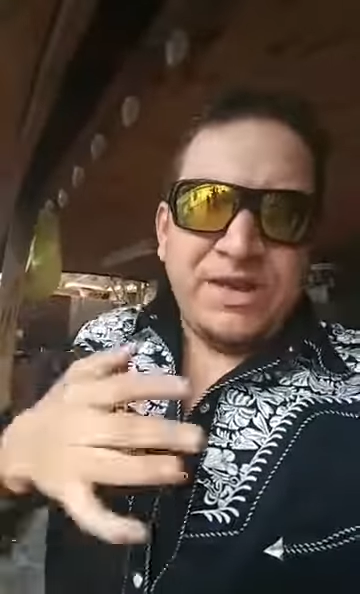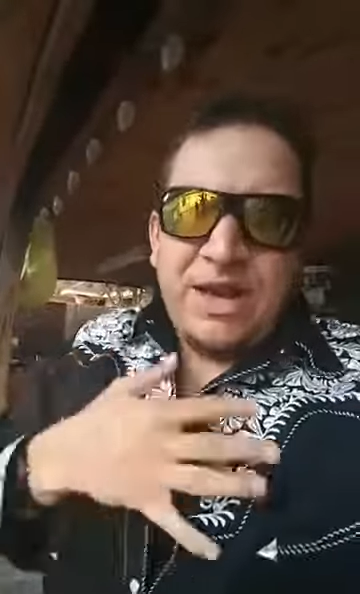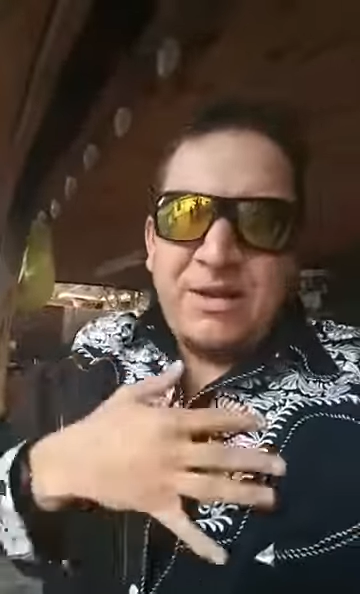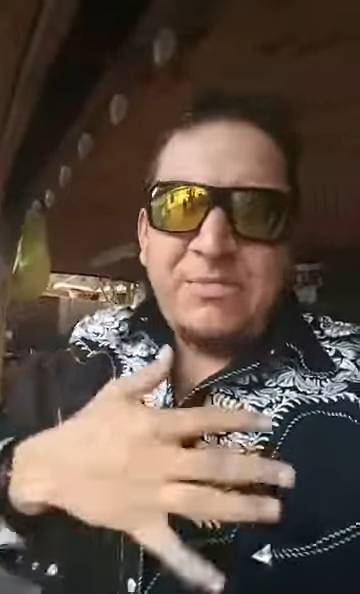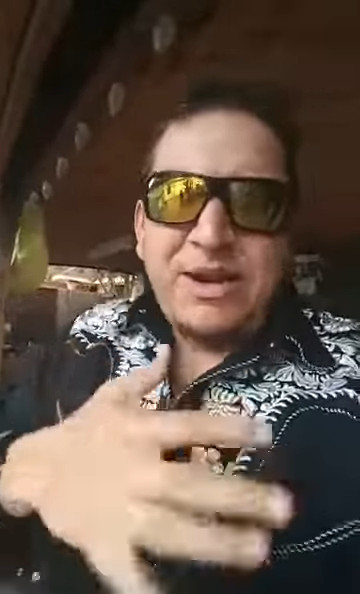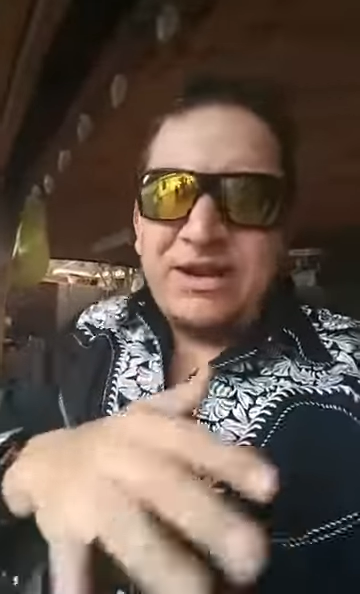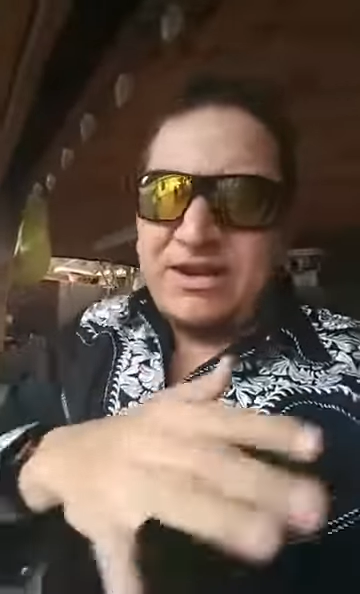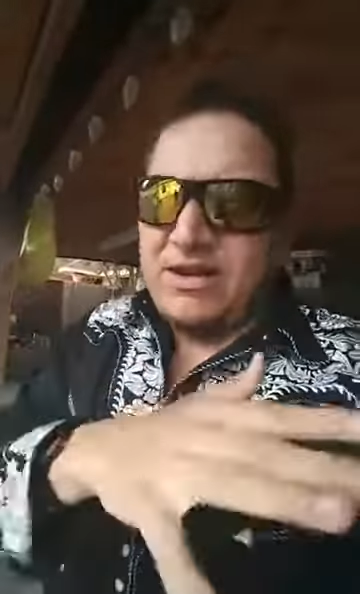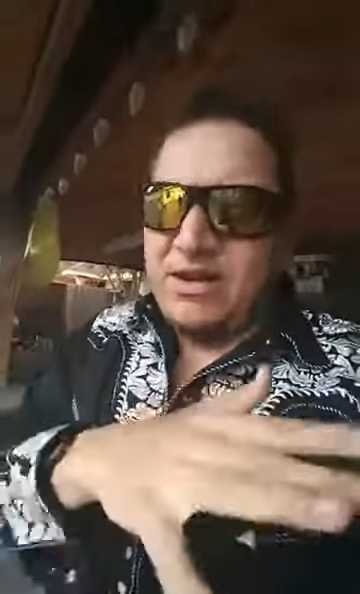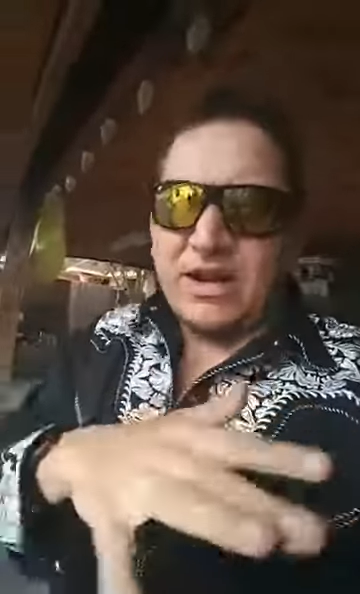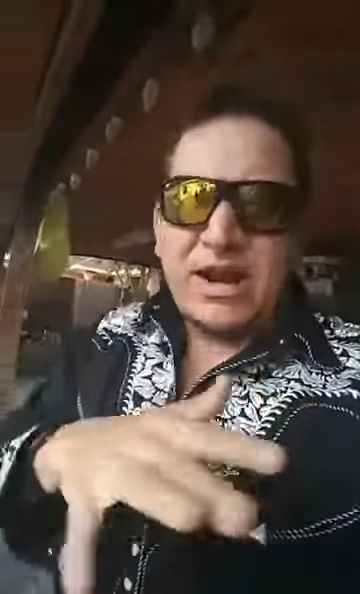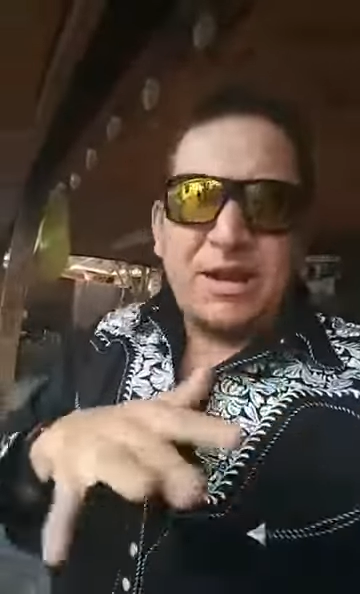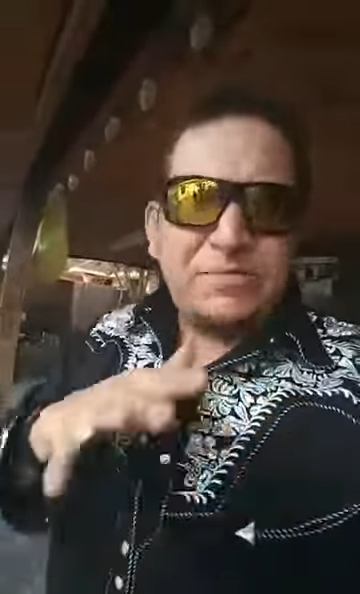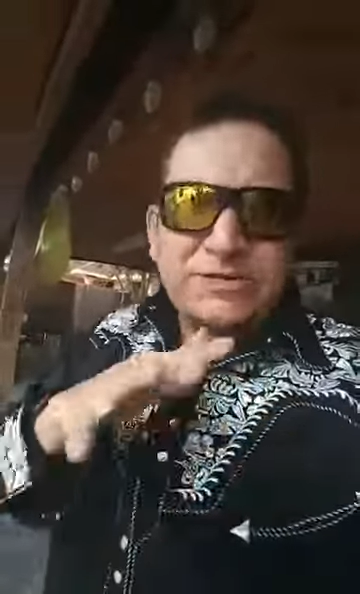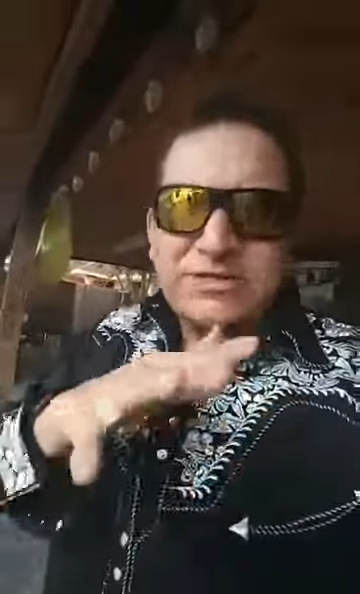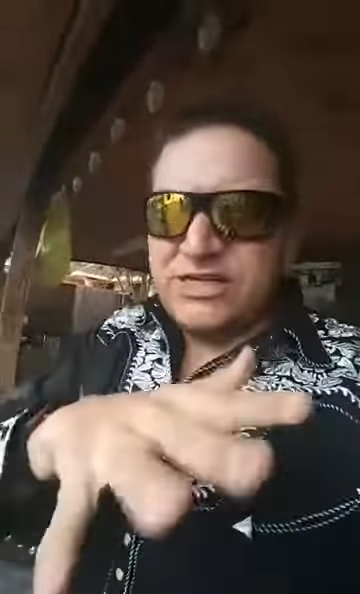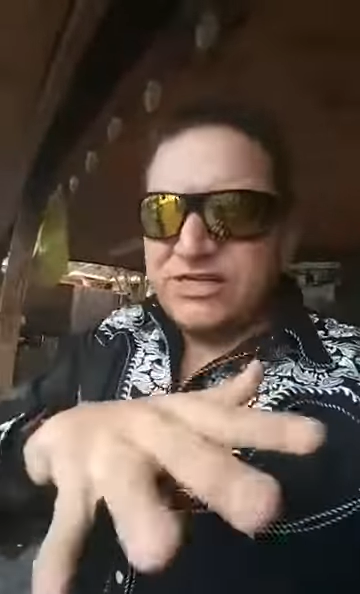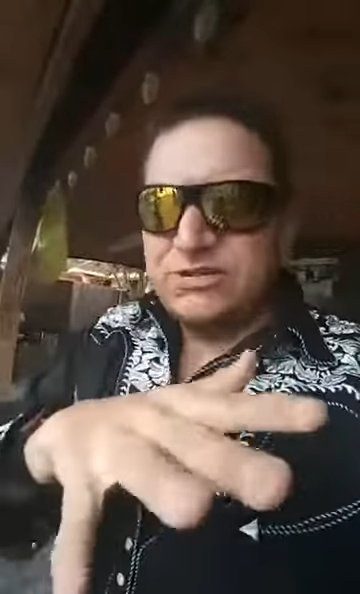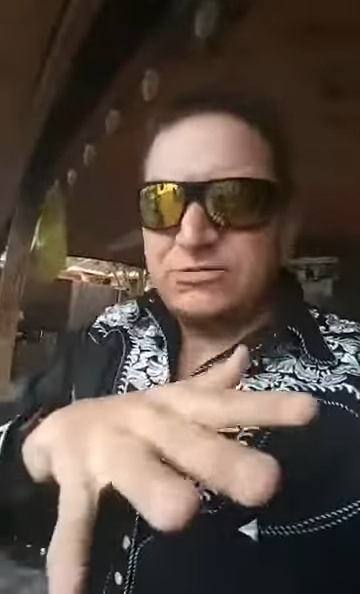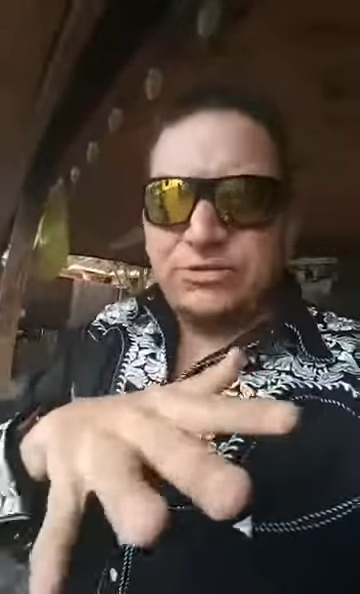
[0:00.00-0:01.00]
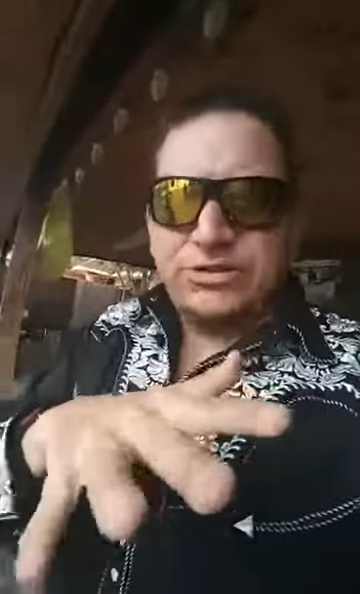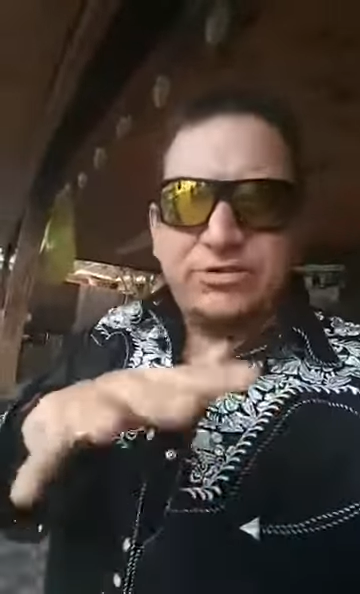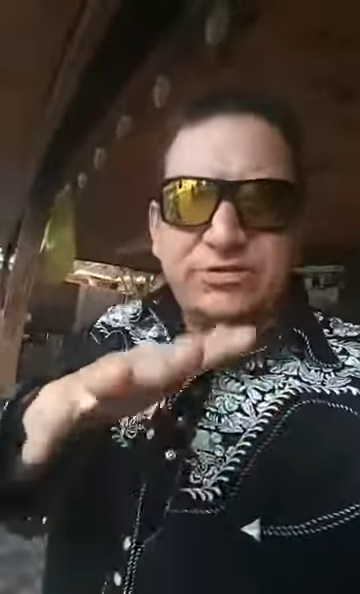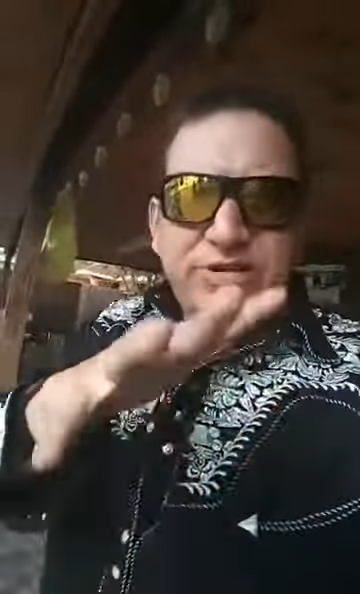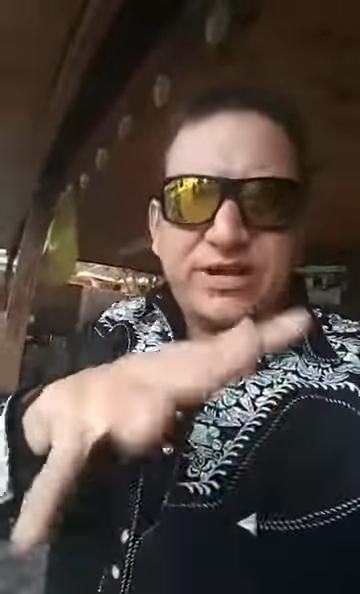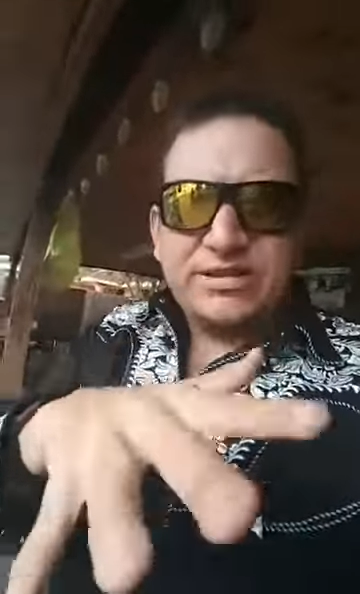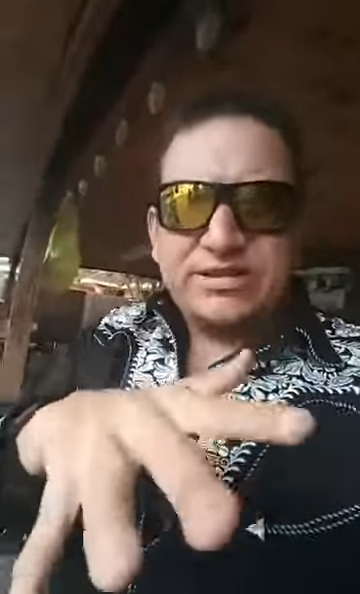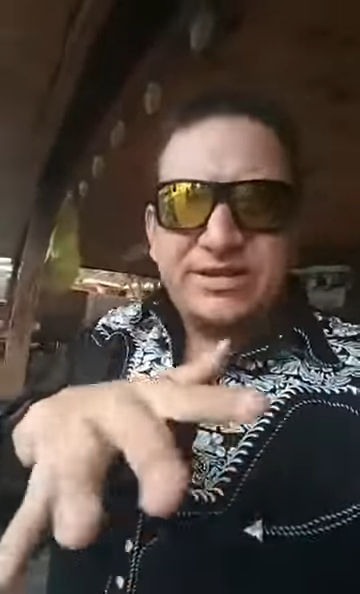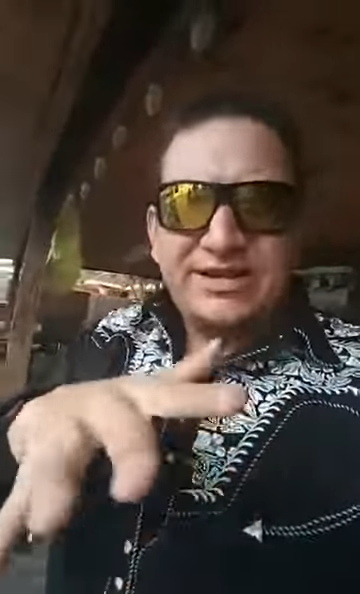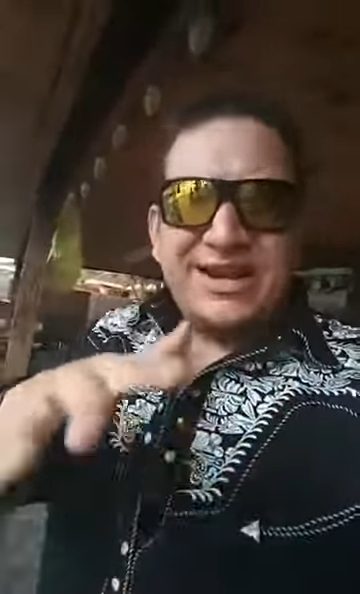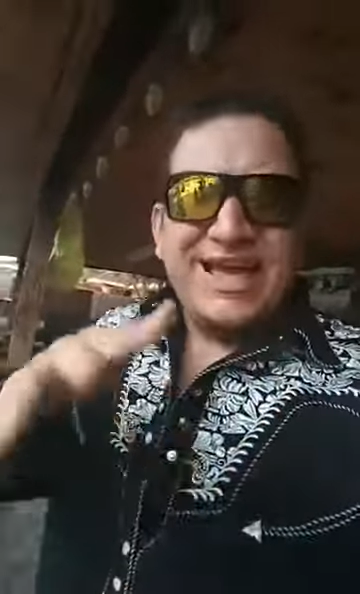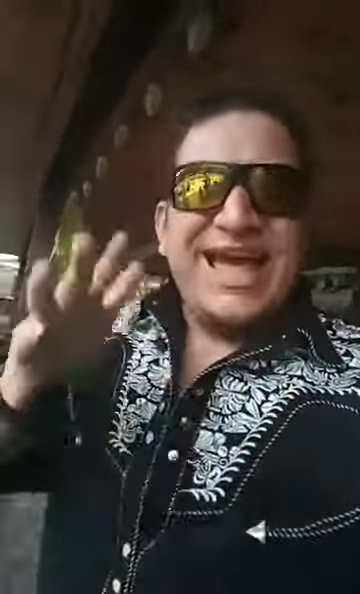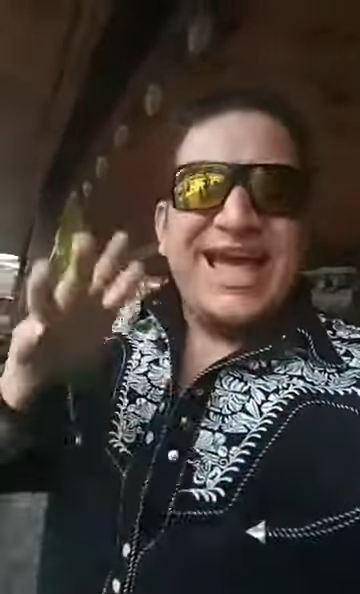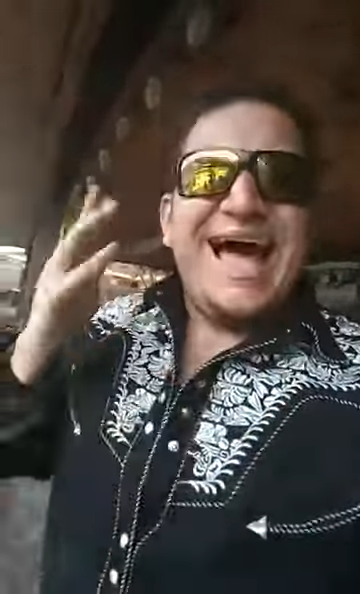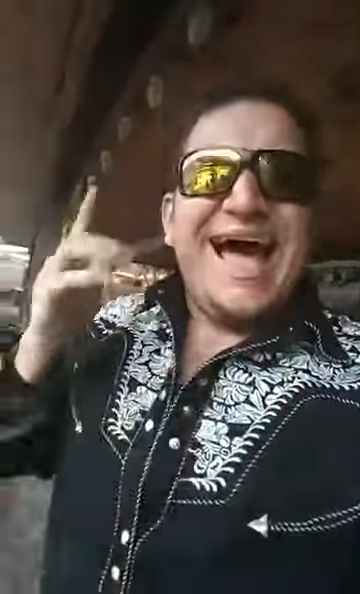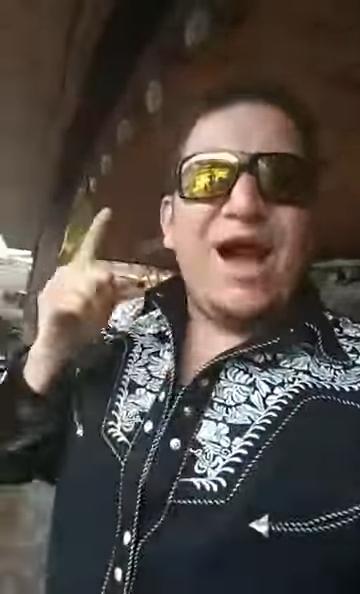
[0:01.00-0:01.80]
I'm not in a competition with you or nothing.